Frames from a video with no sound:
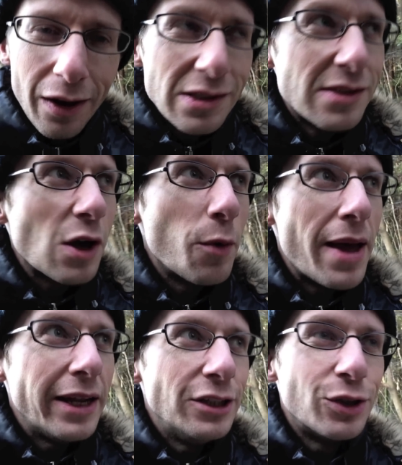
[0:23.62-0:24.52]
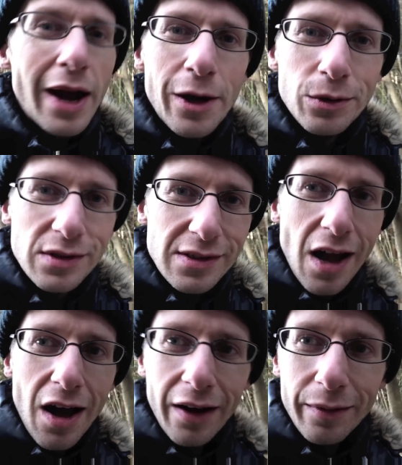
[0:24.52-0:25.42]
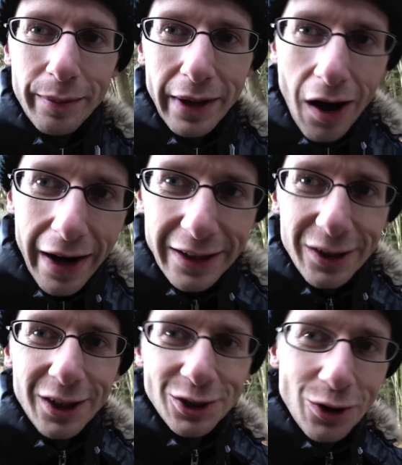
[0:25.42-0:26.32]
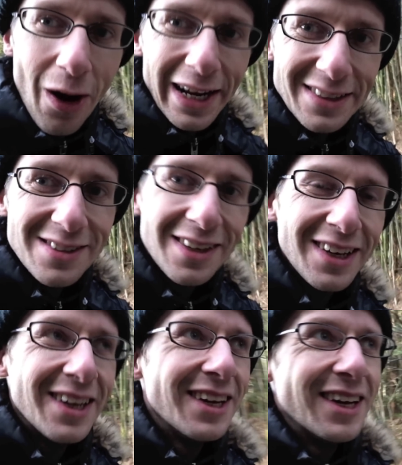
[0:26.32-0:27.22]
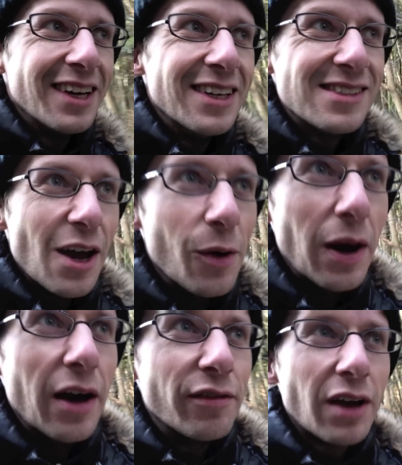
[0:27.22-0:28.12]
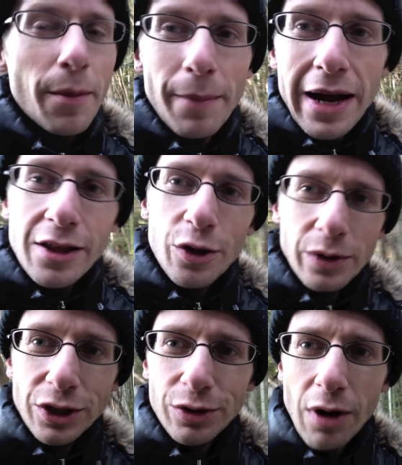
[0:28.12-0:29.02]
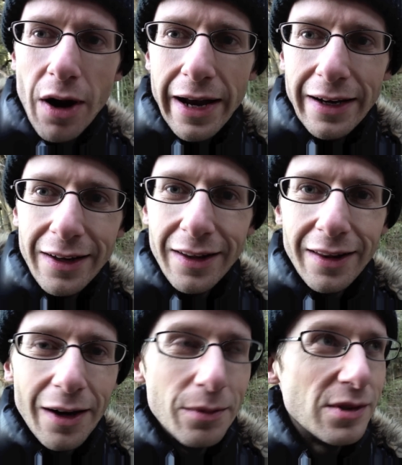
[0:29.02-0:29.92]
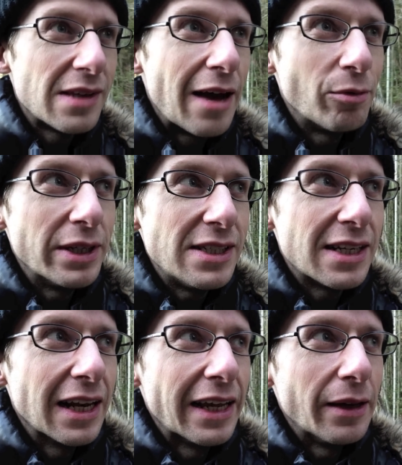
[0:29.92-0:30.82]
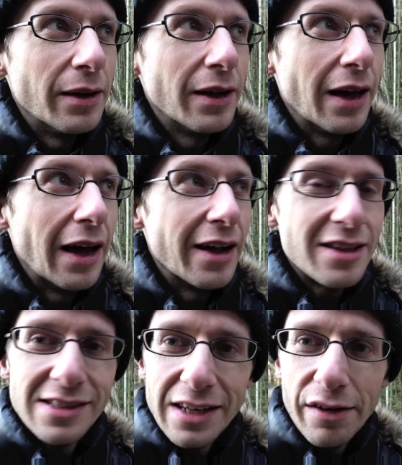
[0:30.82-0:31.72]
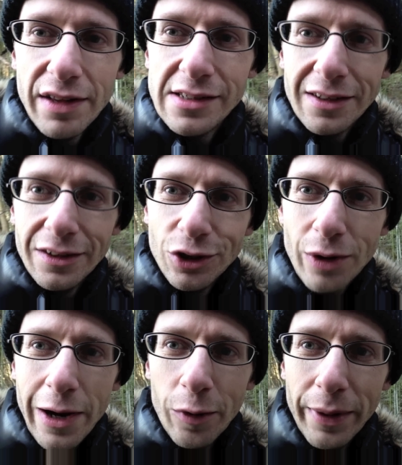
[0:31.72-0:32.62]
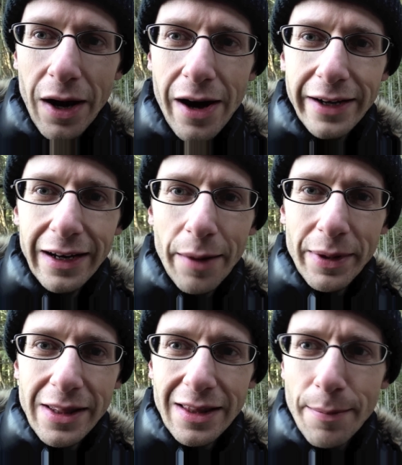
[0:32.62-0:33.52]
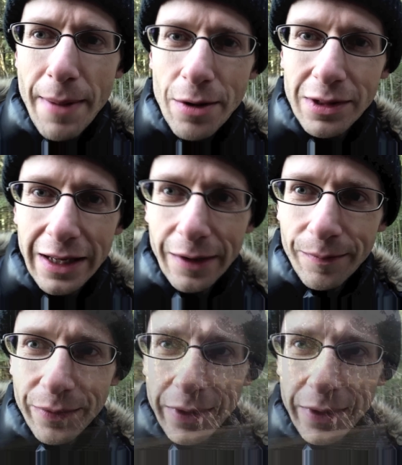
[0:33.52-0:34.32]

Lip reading: So many trails start behind shrines. So I've come back to a shrine I was at recently to see if there's a trail behind it up into the mountain.